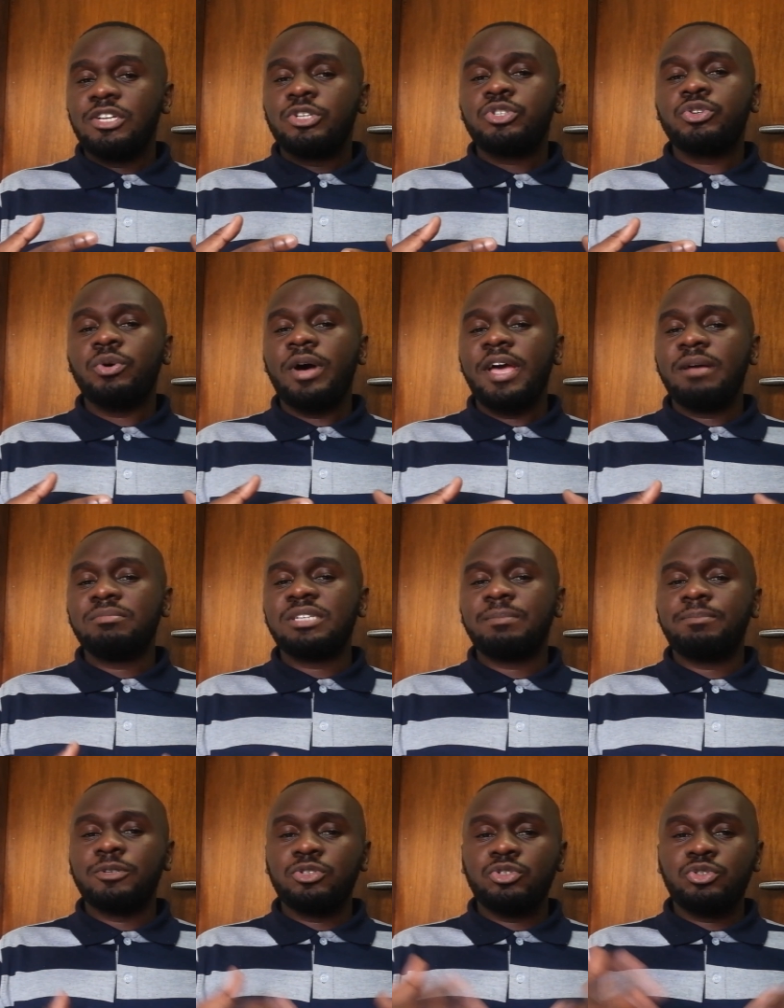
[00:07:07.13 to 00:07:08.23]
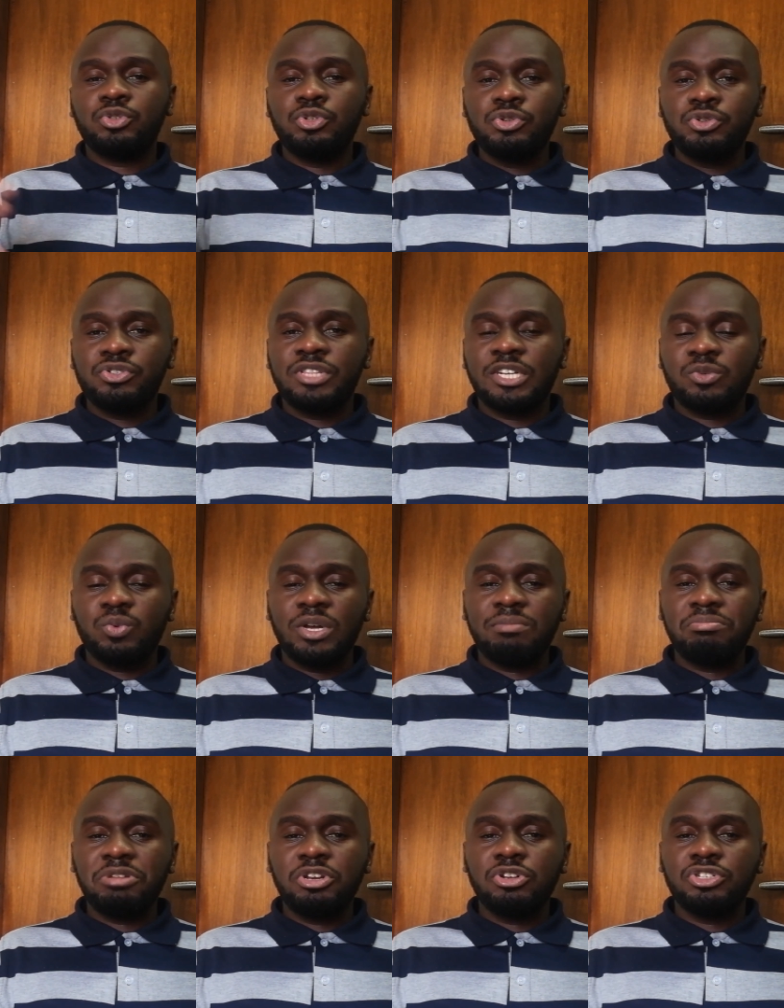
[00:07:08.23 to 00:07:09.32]
So I am supposed to use that
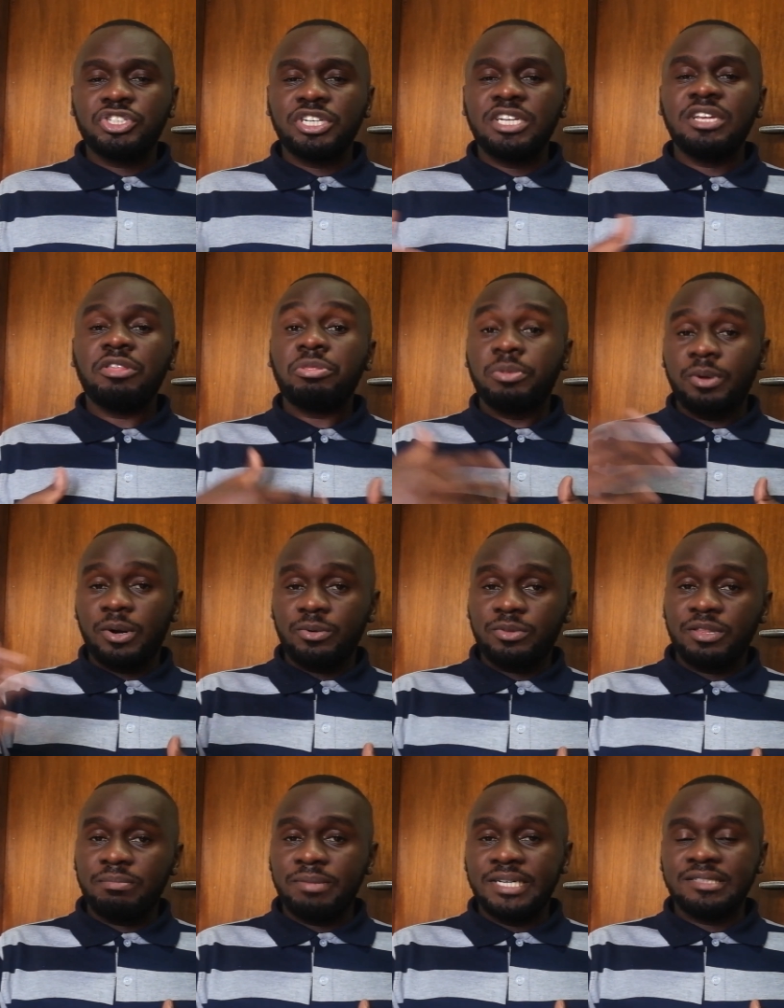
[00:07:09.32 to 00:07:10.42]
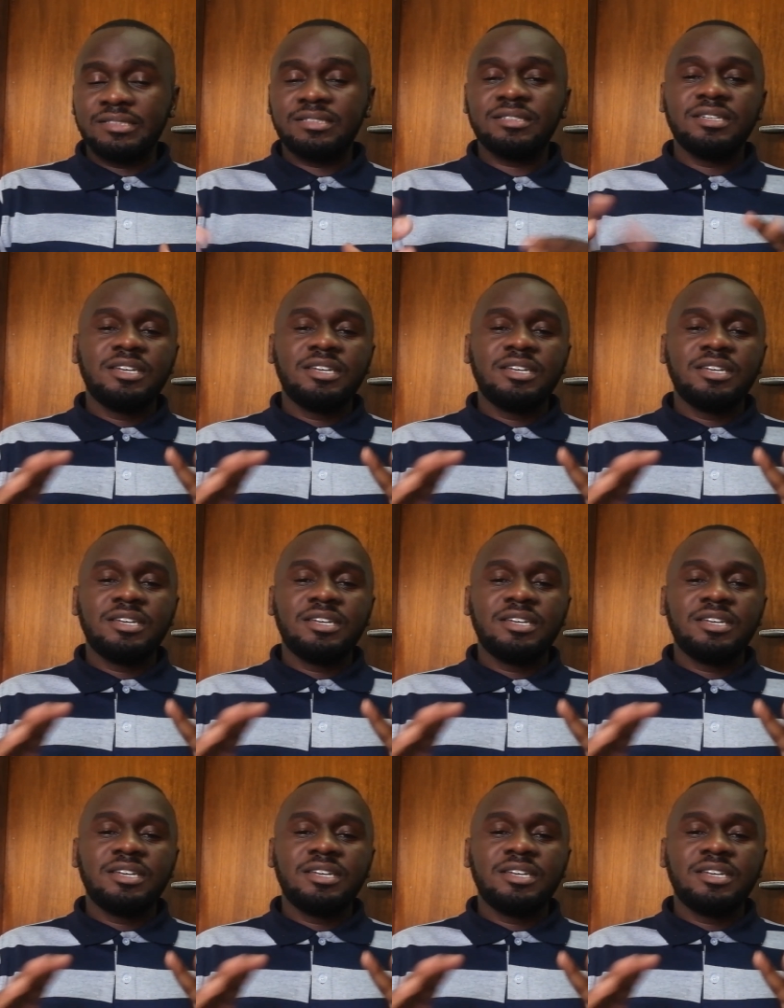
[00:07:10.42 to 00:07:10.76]
1 million shilling throughout the month.